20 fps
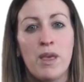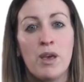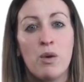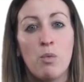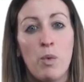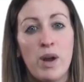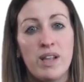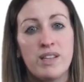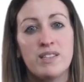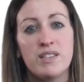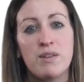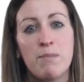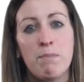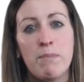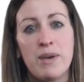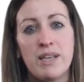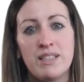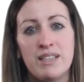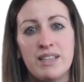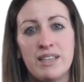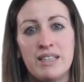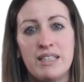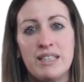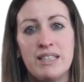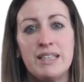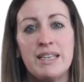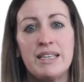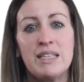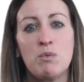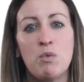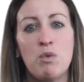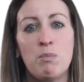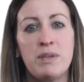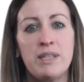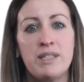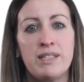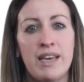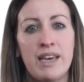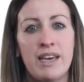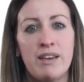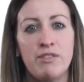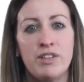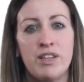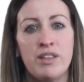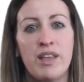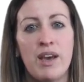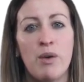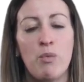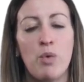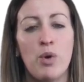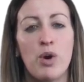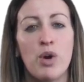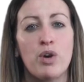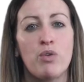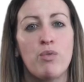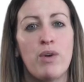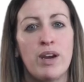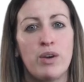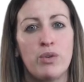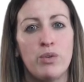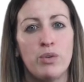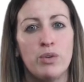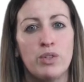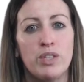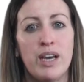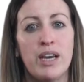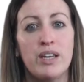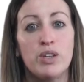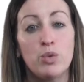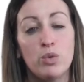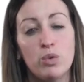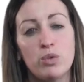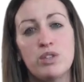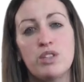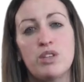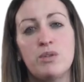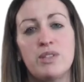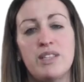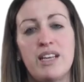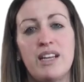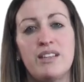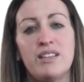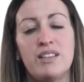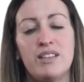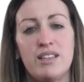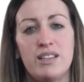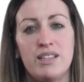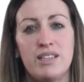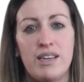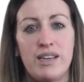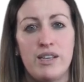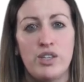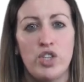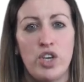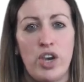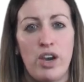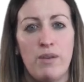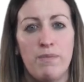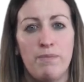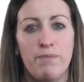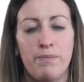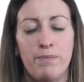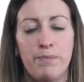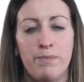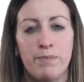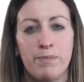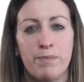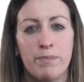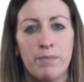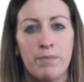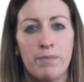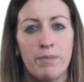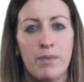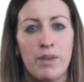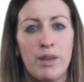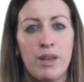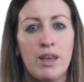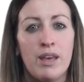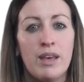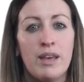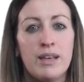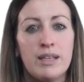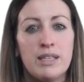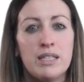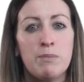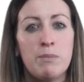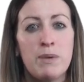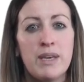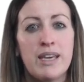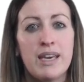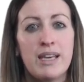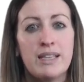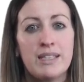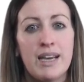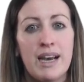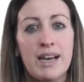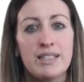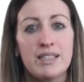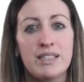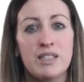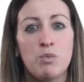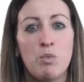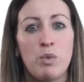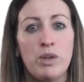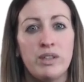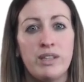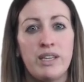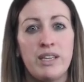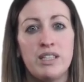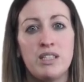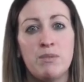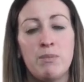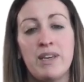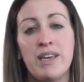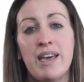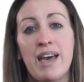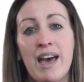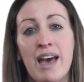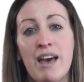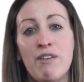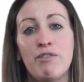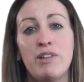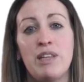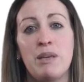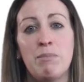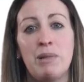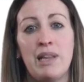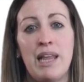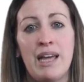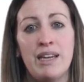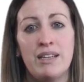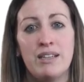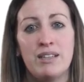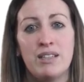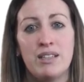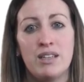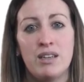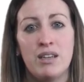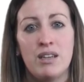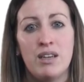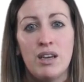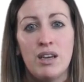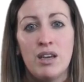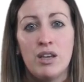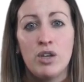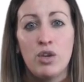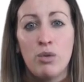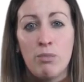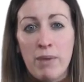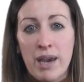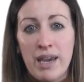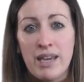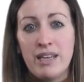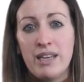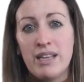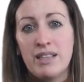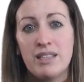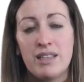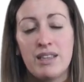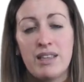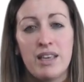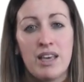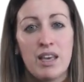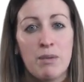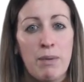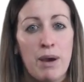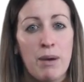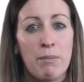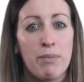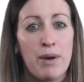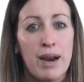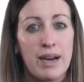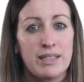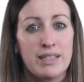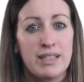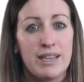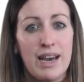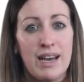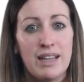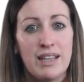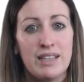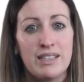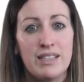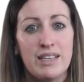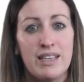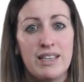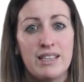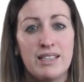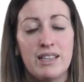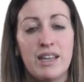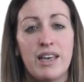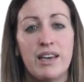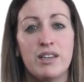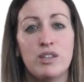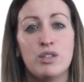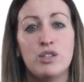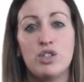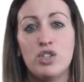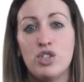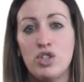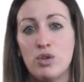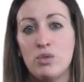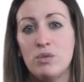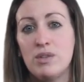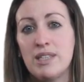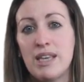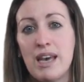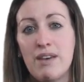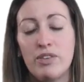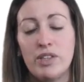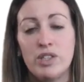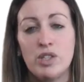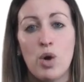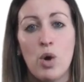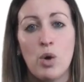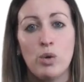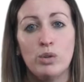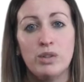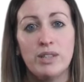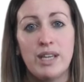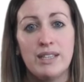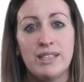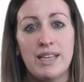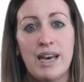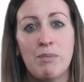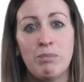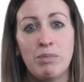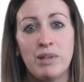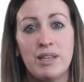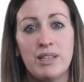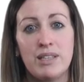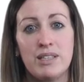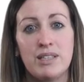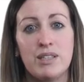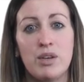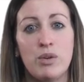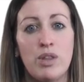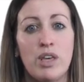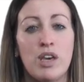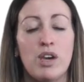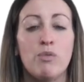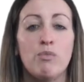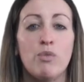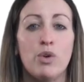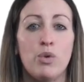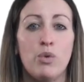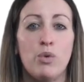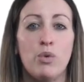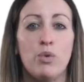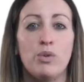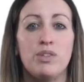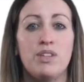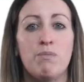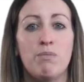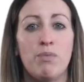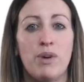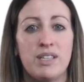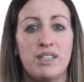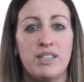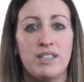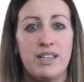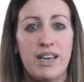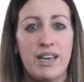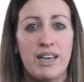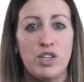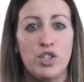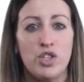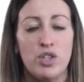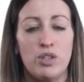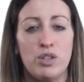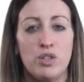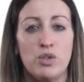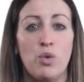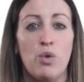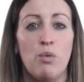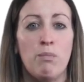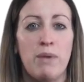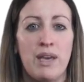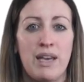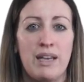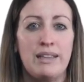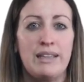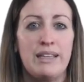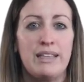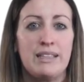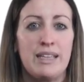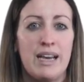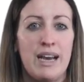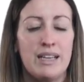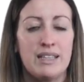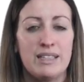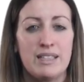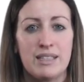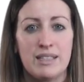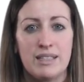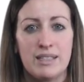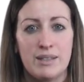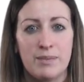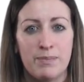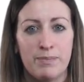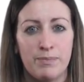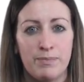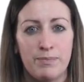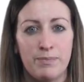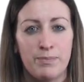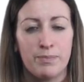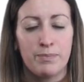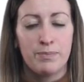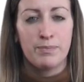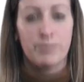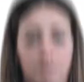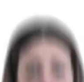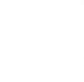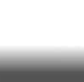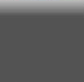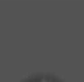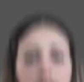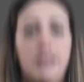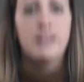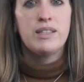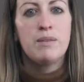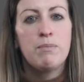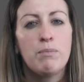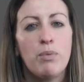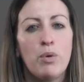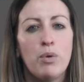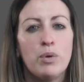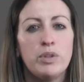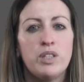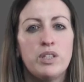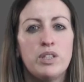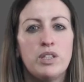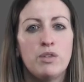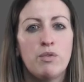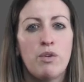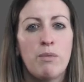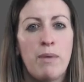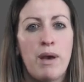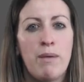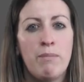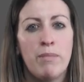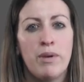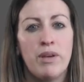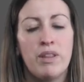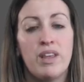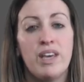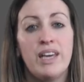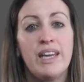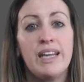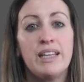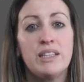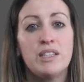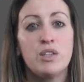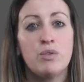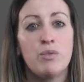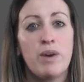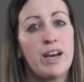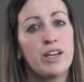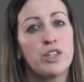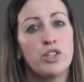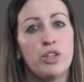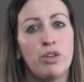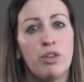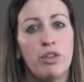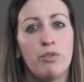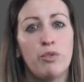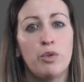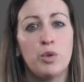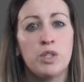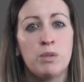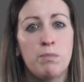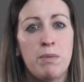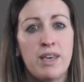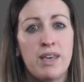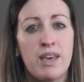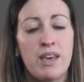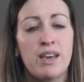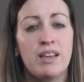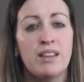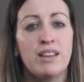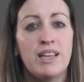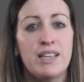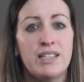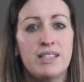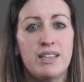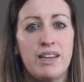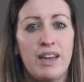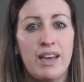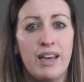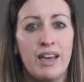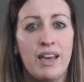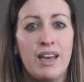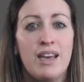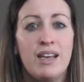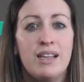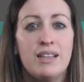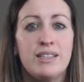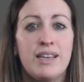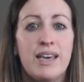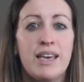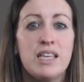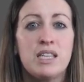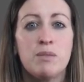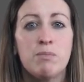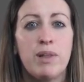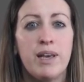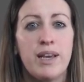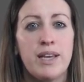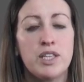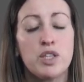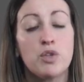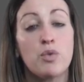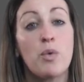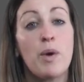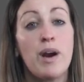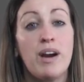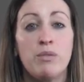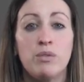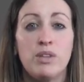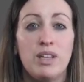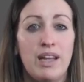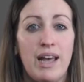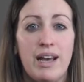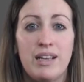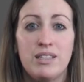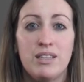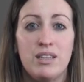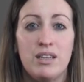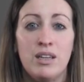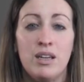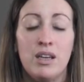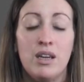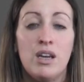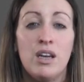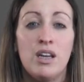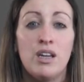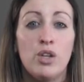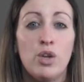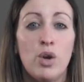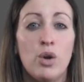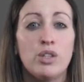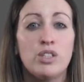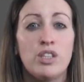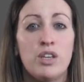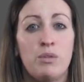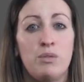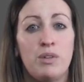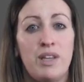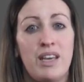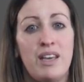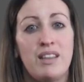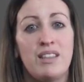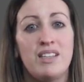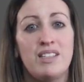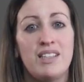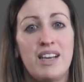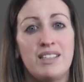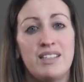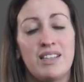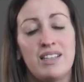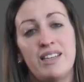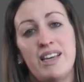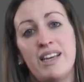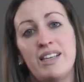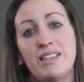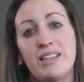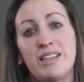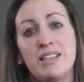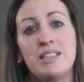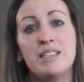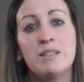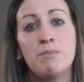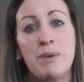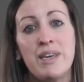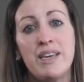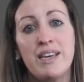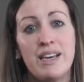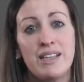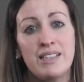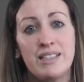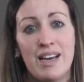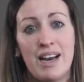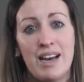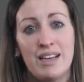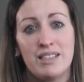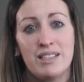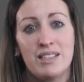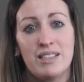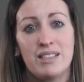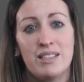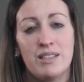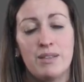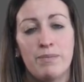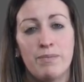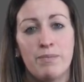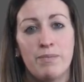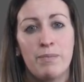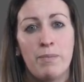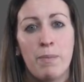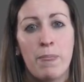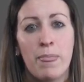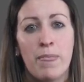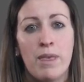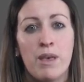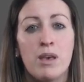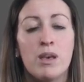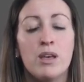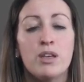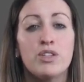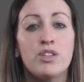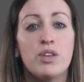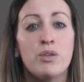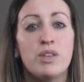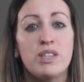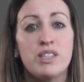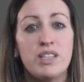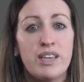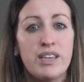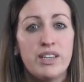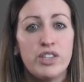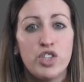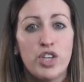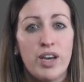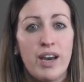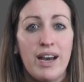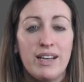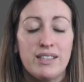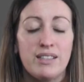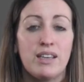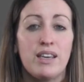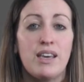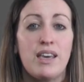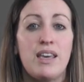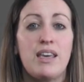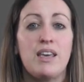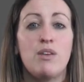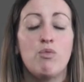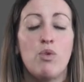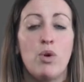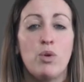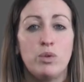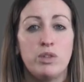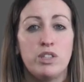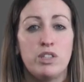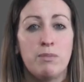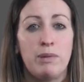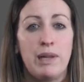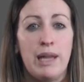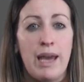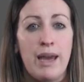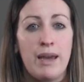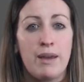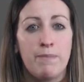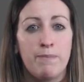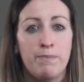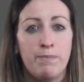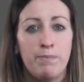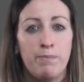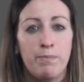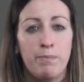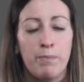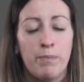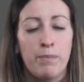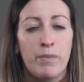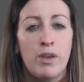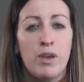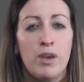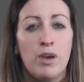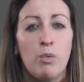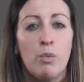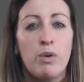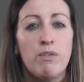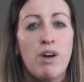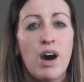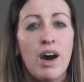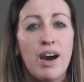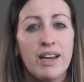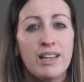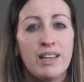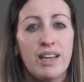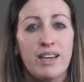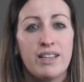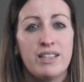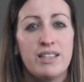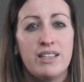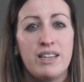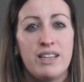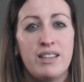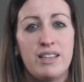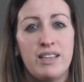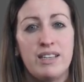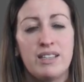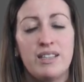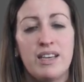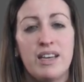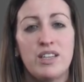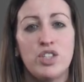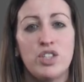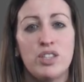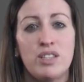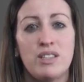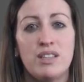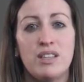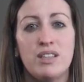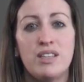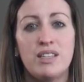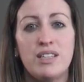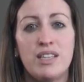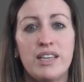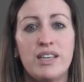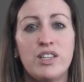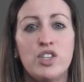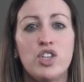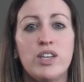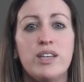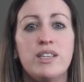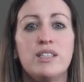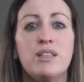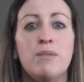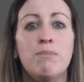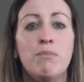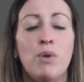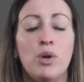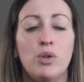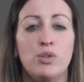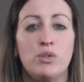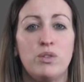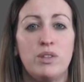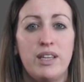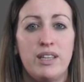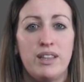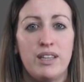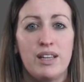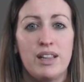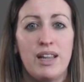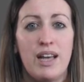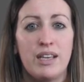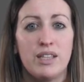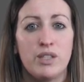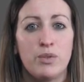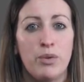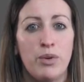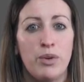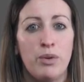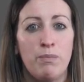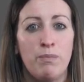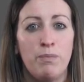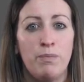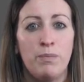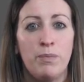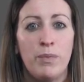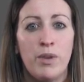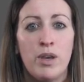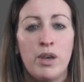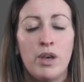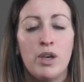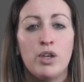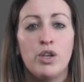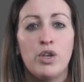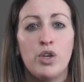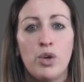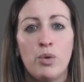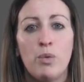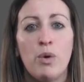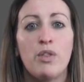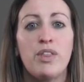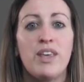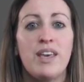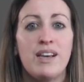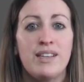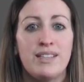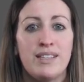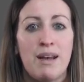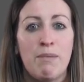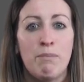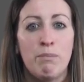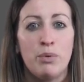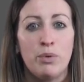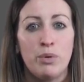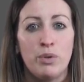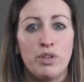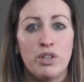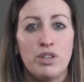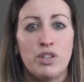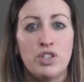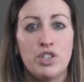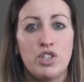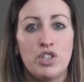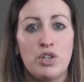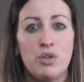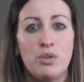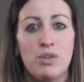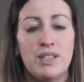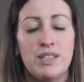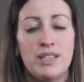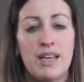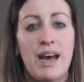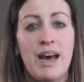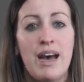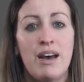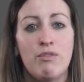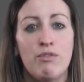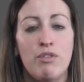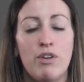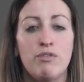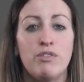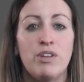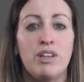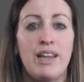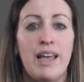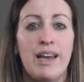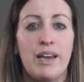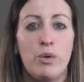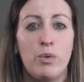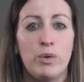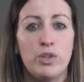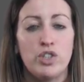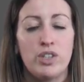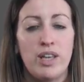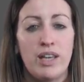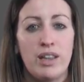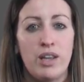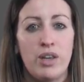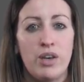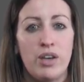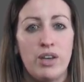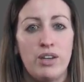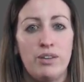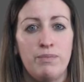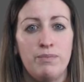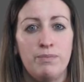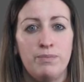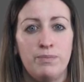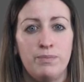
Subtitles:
When submitted, this will be saved in their work record and also sent to the teacher. Speaking tasks will need to be carefully planned. You may need to think about practicalities like students having to hold their tablets so they can record in presentations or mingling tasks. It's important to remember that interaction through speaking and listening takes place throughout the lesson, not only in the designated speaking tasks. So the teacher has a key role to play. We've highlighted in these sessions that the teacher is the model in the classroom. You are the example that the students have of the language they learn.